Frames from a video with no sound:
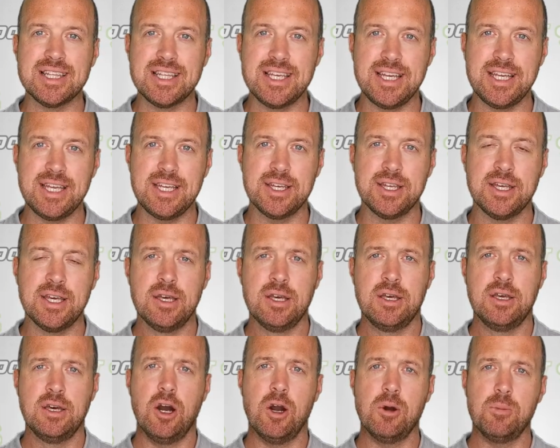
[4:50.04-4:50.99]
lean.
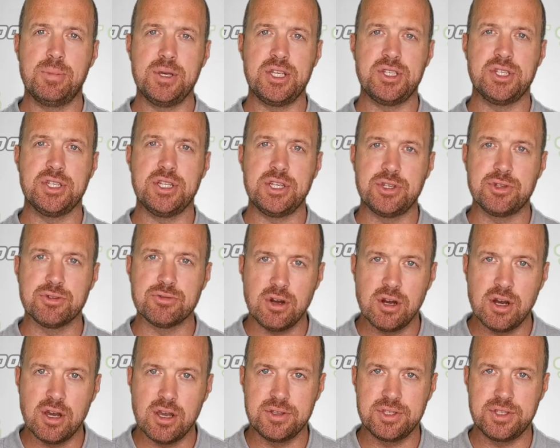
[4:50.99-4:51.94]
Obesity
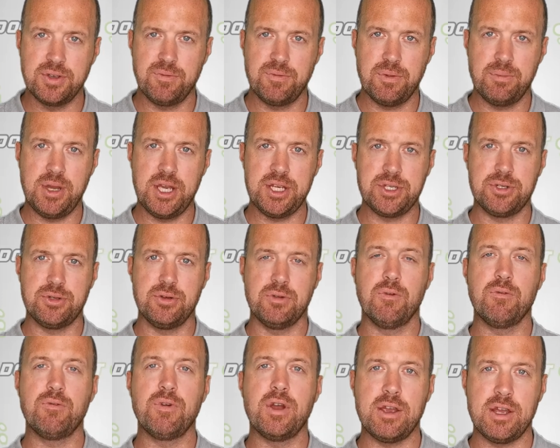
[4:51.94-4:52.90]
drives inflammation
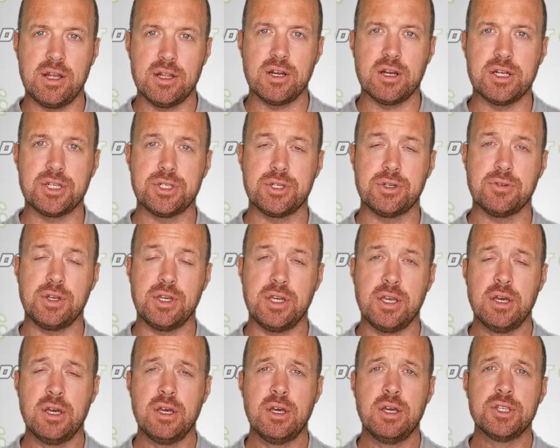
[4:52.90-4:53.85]
to a very large
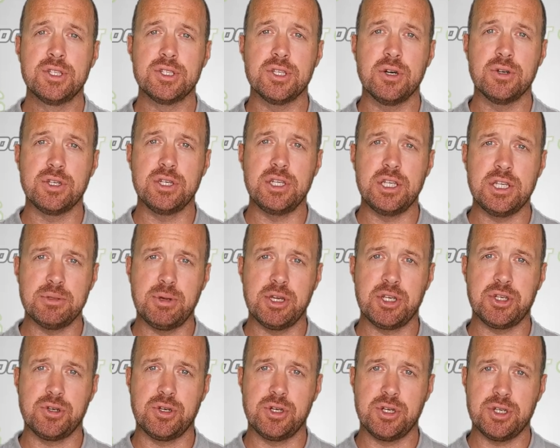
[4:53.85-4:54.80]
degree. So you need to
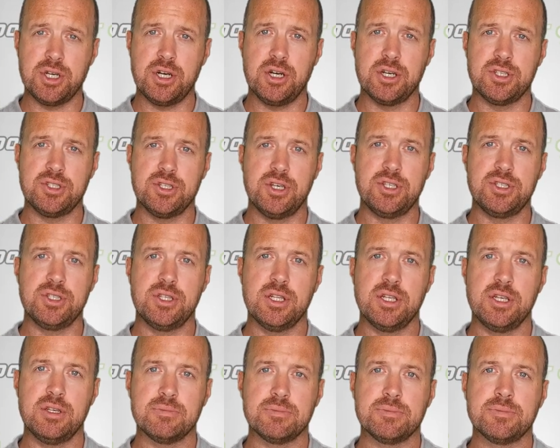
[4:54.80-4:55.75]
make sure your dog is nice
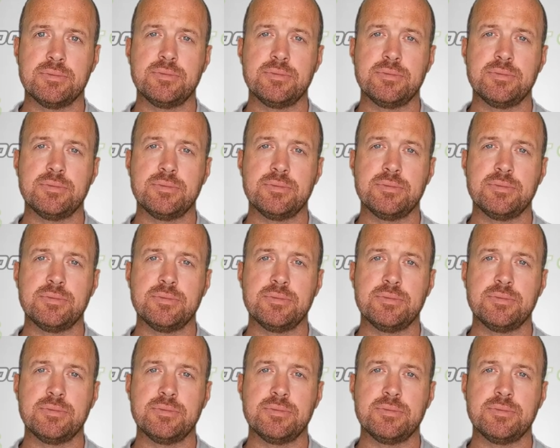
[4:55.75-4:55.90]
and lean.